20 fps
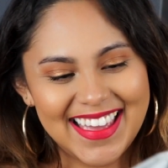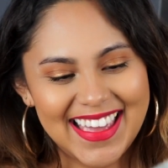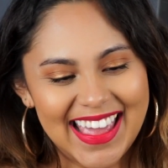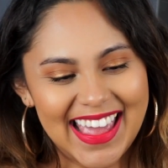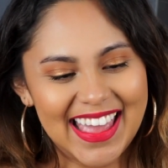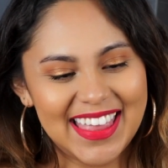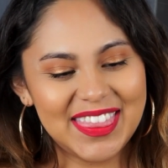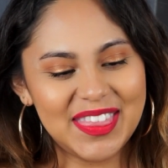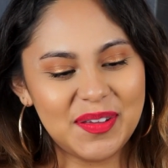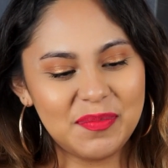
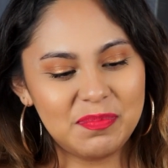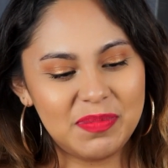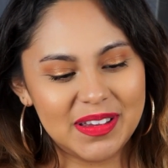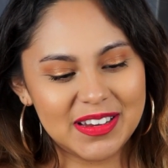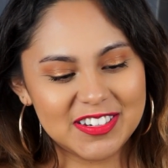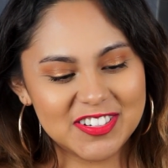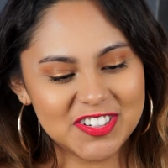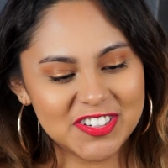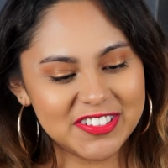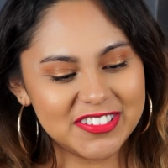And the
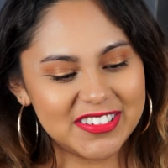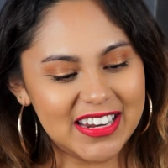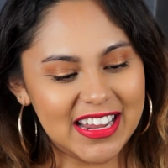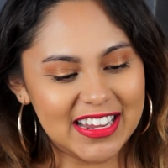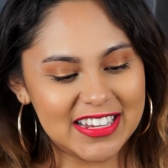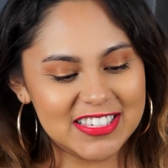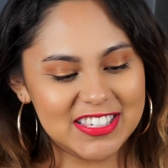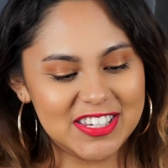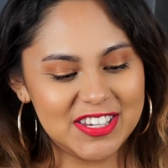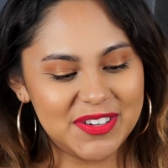picture
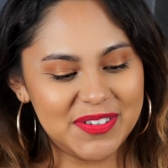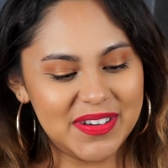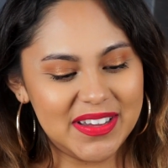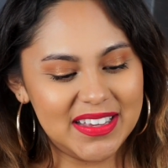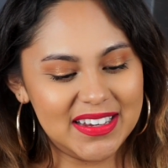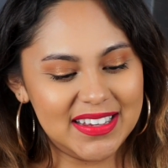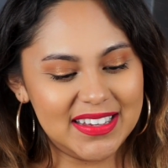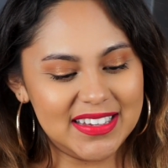next to it